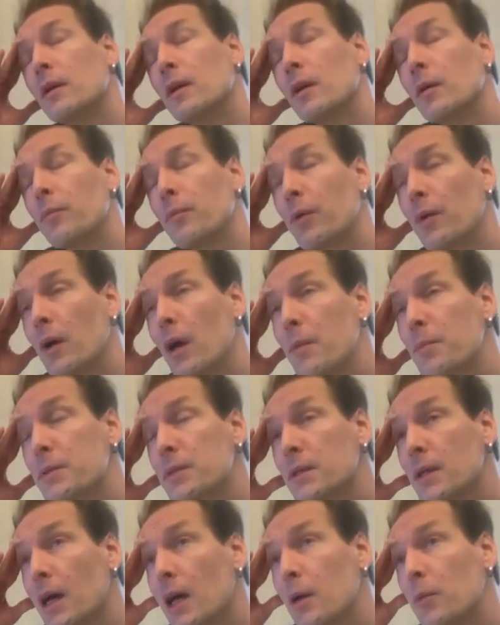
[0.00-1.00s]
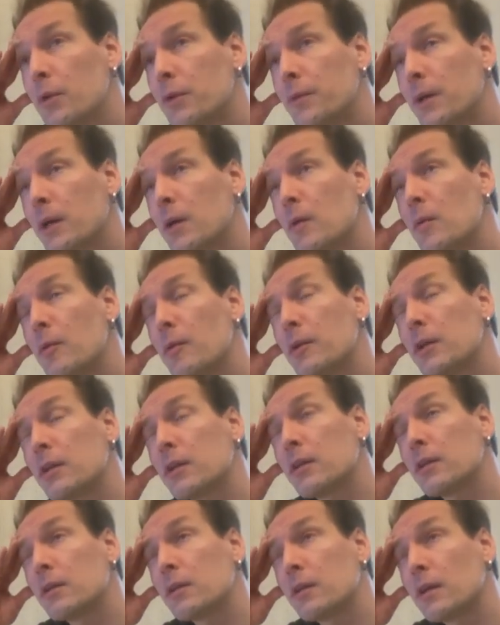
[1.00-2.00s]
perhaps I would recommend
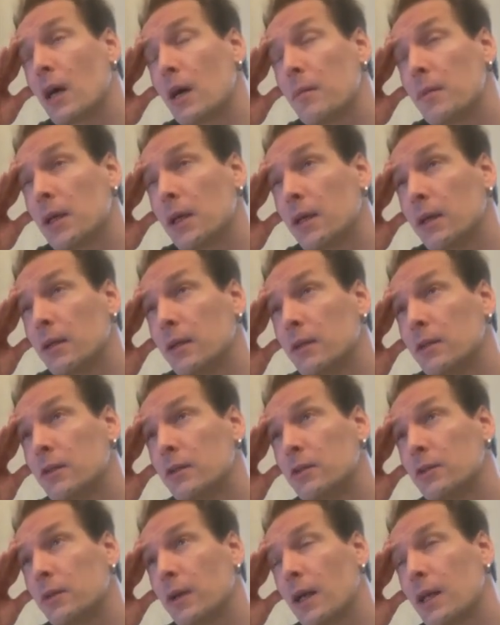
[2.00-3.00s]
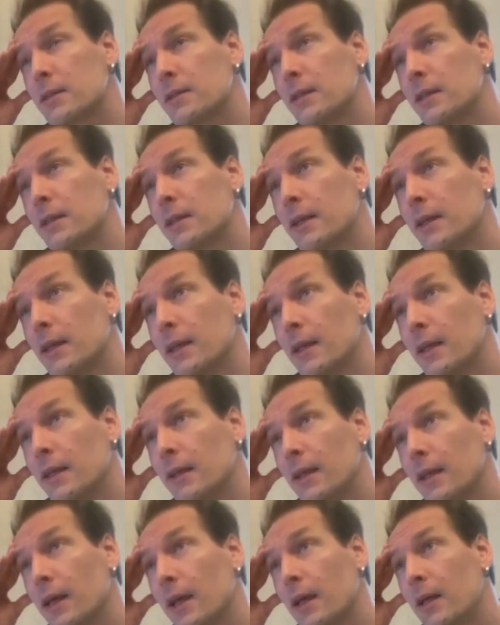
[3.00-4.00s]
coming to Helsinki in
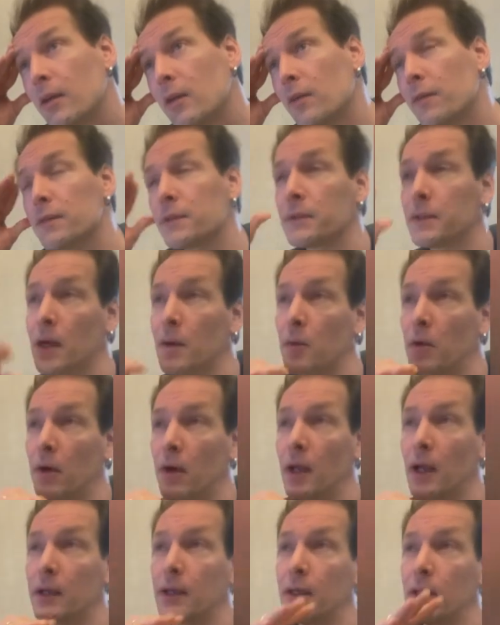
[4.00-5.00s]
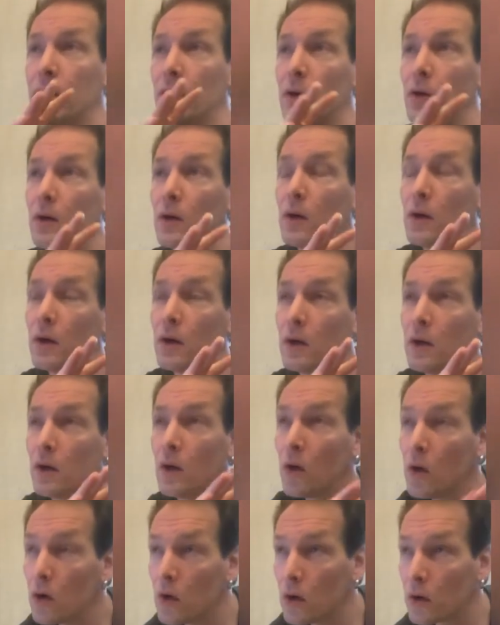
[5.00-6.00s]
the end of summer, like in
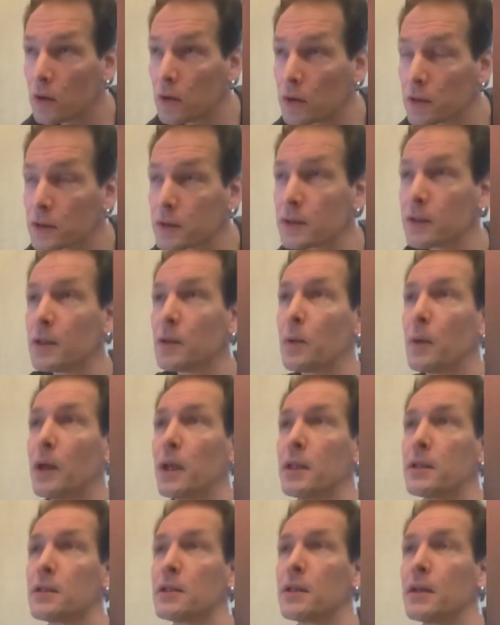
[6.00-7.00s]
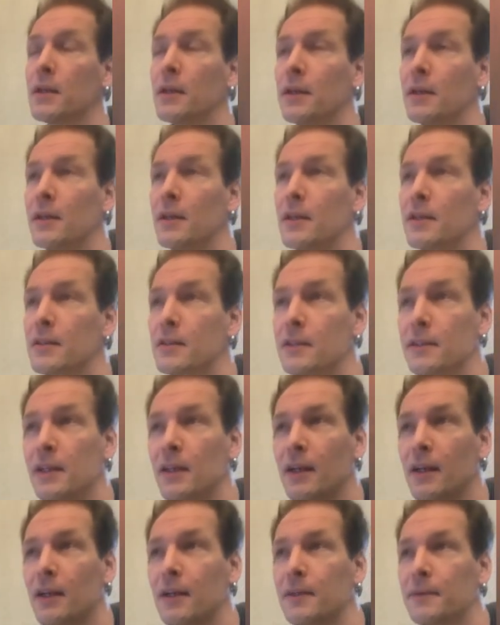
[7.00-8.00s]
August, when it's
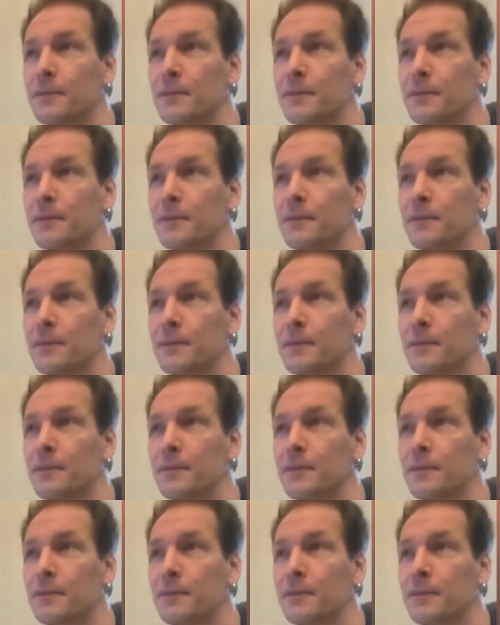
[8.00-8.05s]
still